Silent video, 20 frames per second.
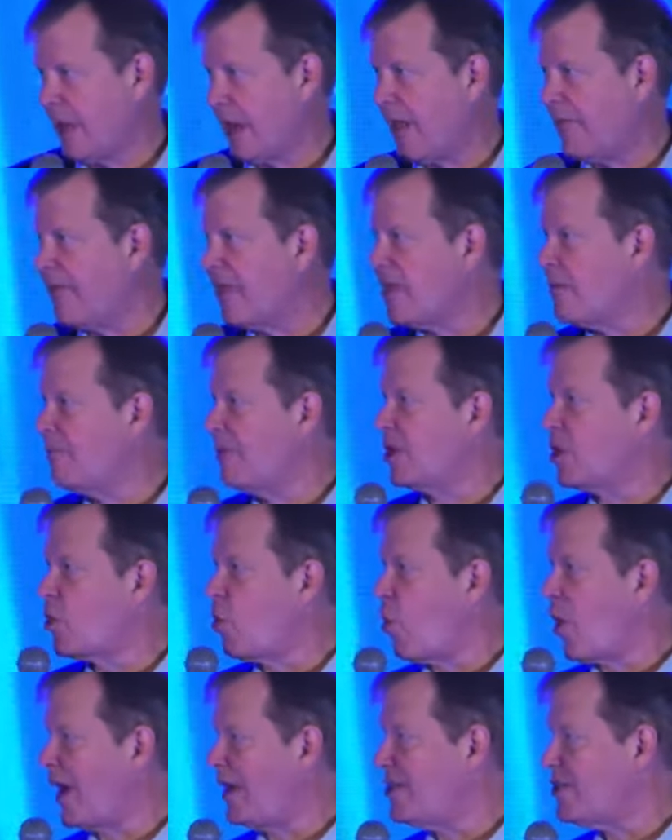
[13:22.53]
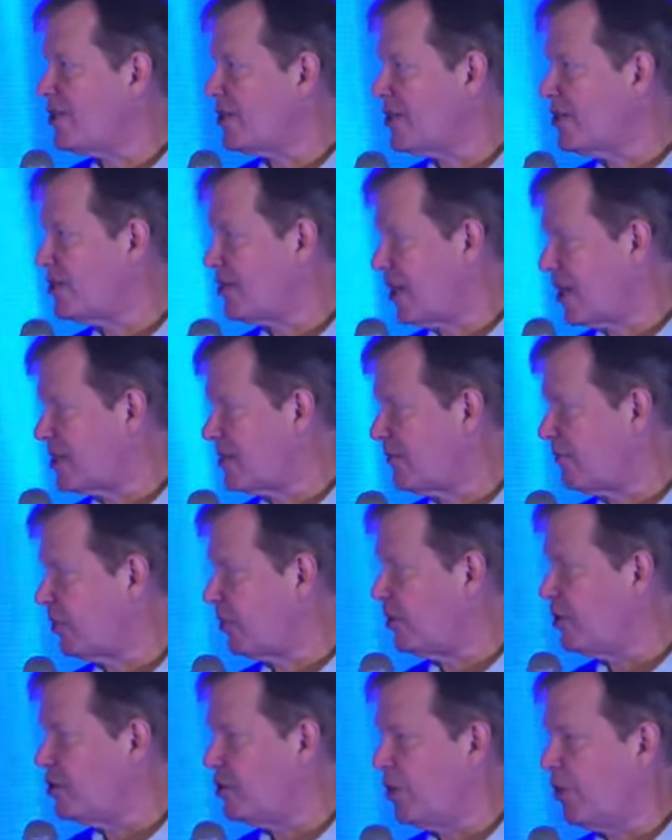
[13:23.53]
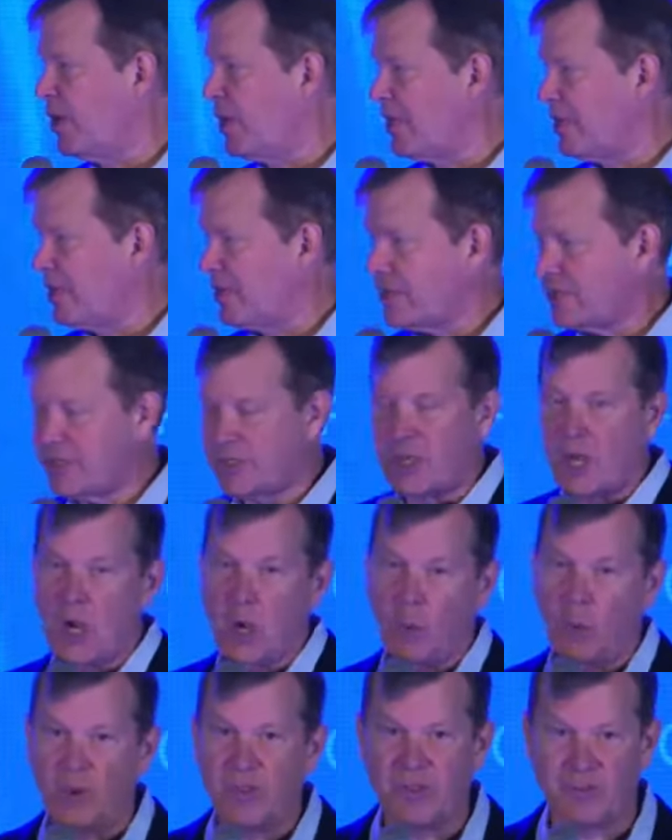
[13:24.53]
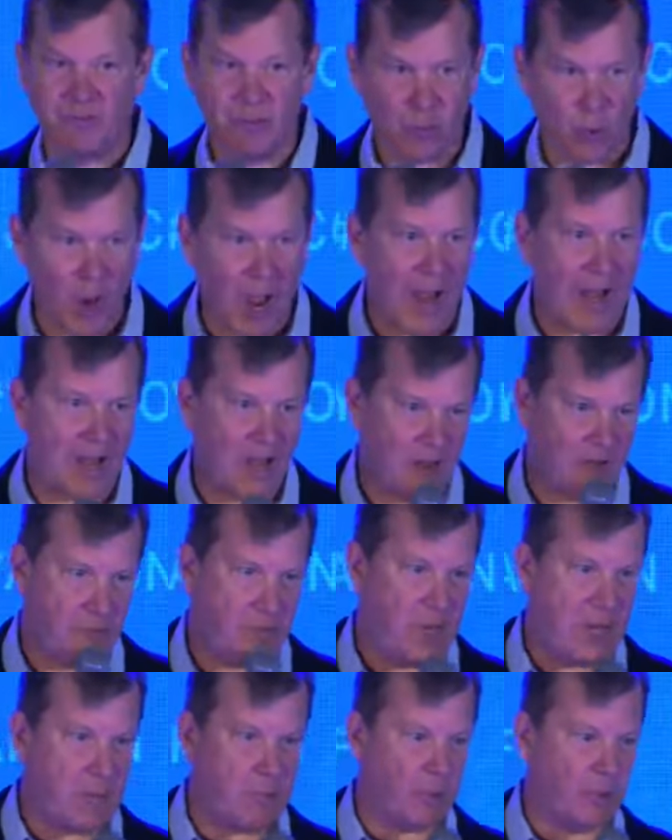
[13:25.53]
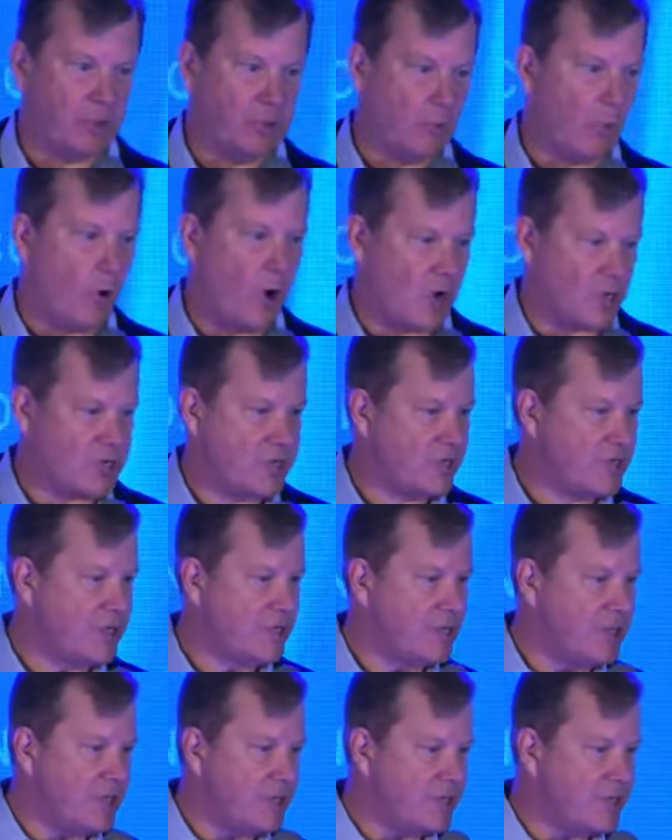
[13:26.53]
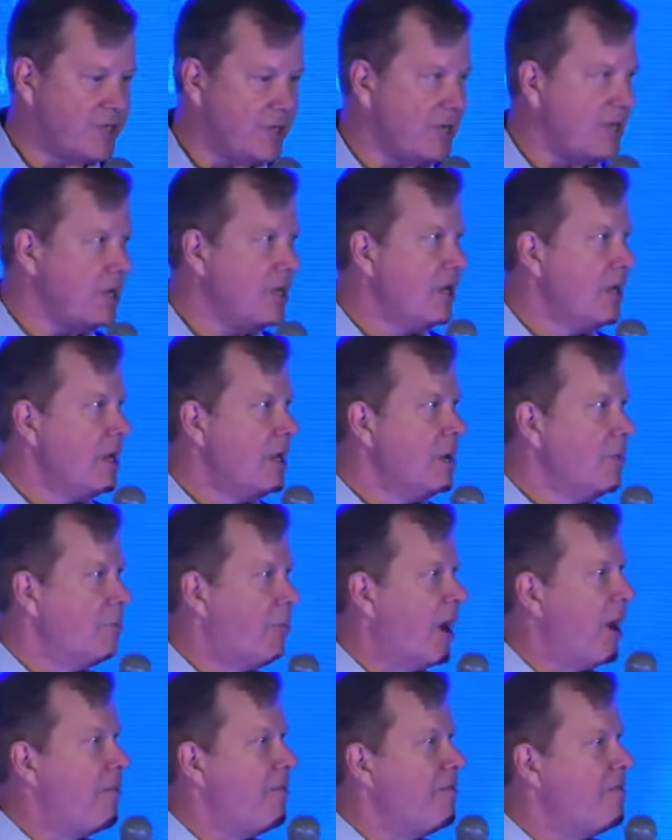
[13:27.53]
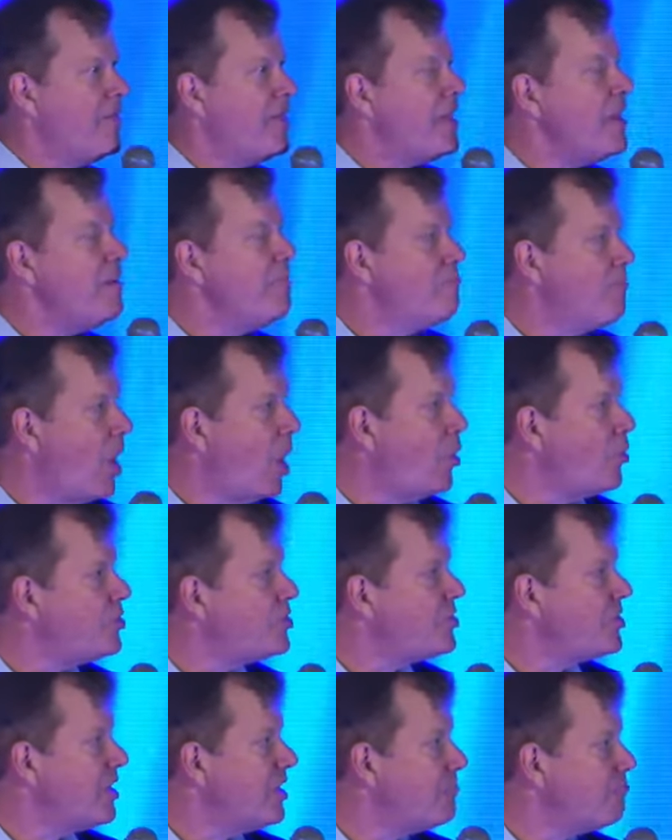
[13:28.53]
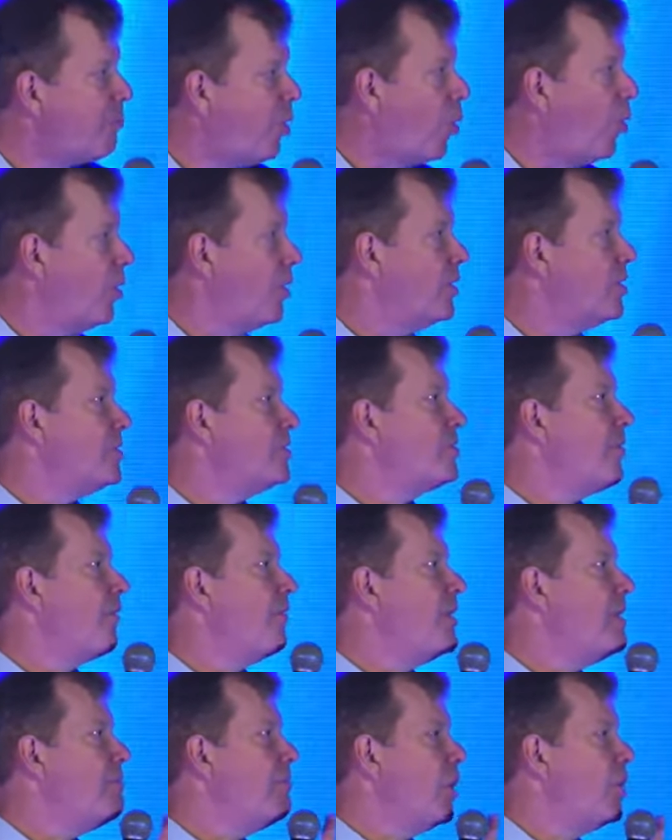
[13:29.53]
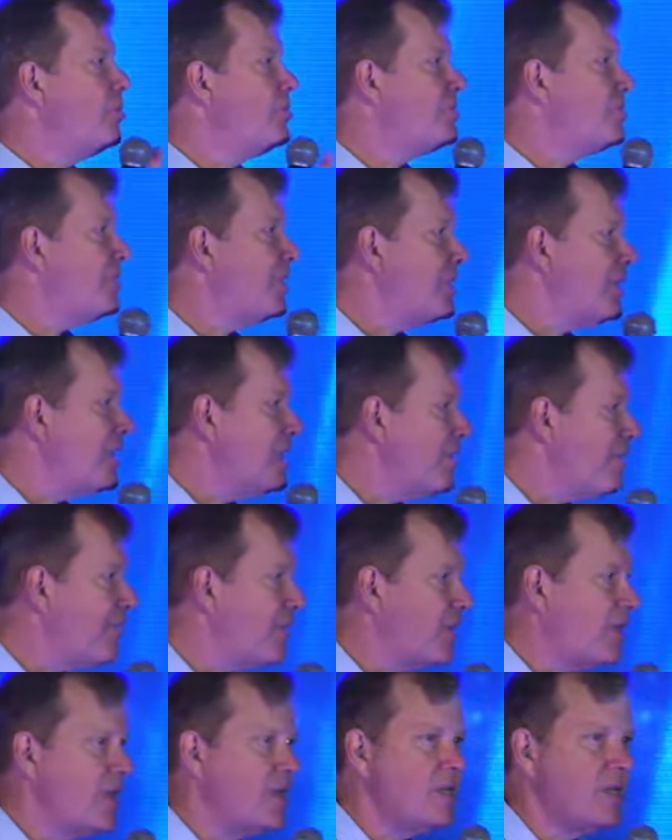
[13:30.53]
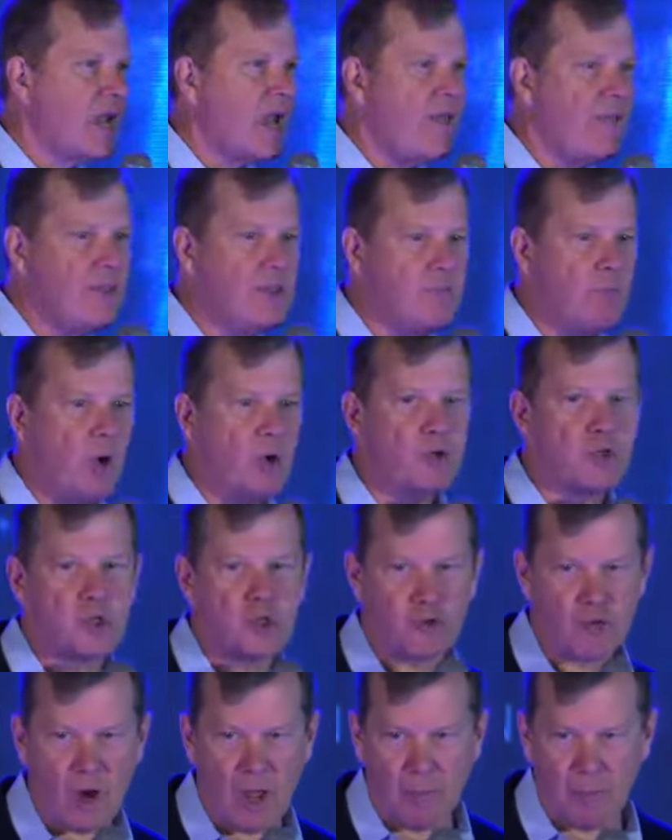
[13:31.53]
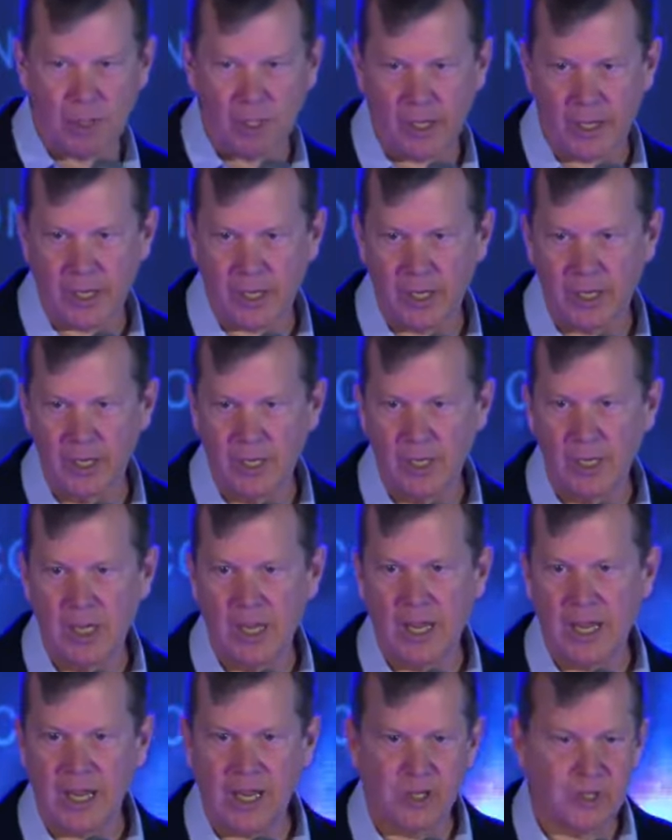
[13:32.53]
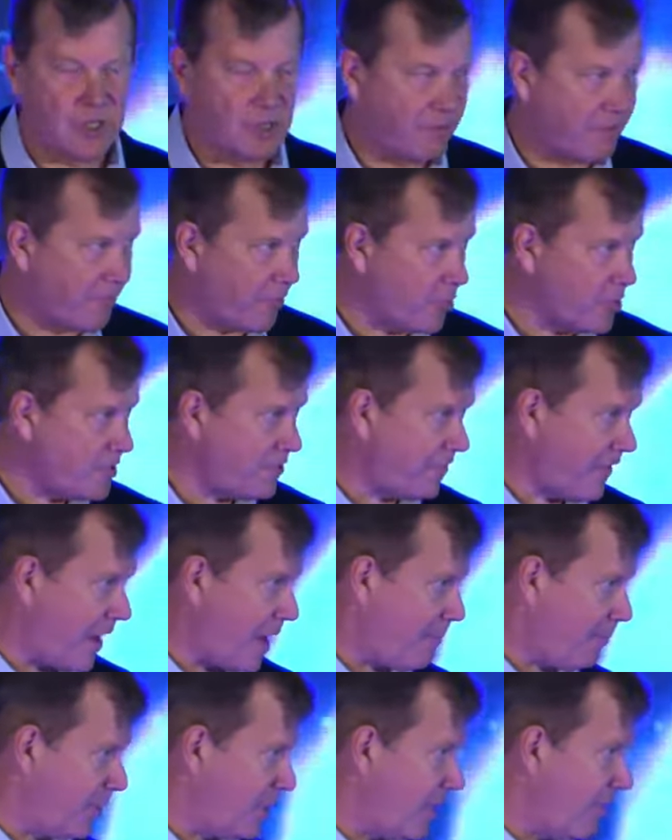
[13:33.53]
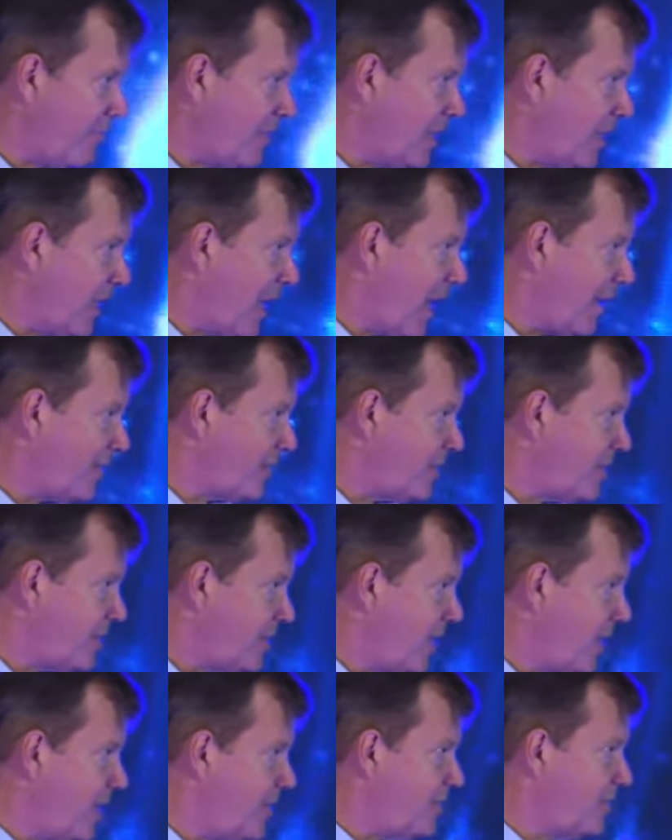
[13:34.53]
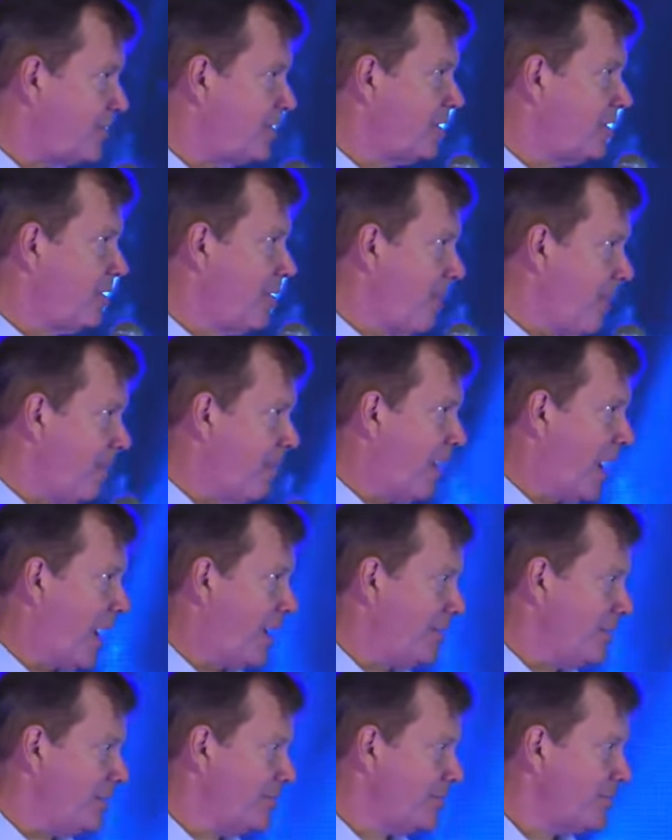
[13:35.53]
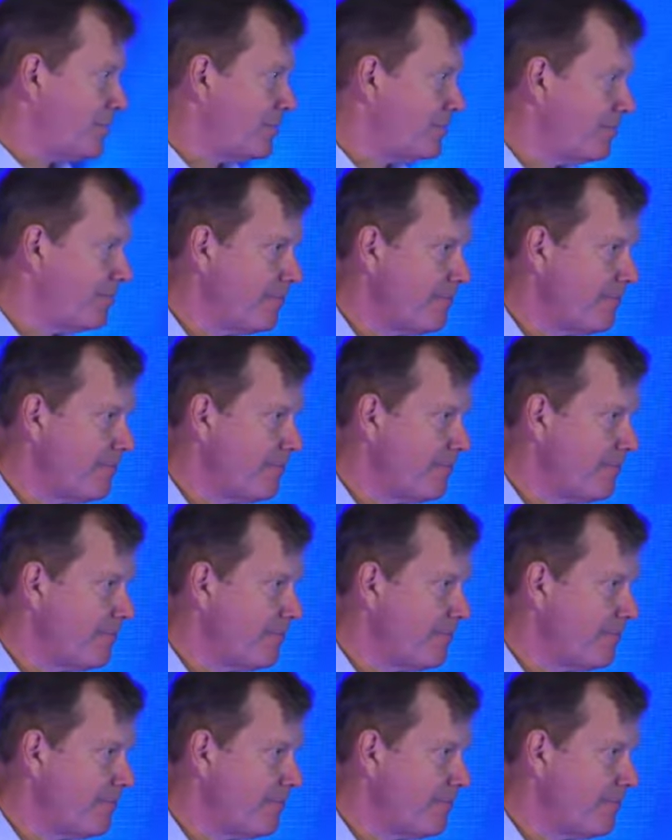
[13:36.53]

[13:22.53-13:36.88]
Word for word: And they have been quite successful in doing this with a variety of people in Washington, D.C. But the most important, the most significant, and the most troubling is the first family of the United States, the Bidens.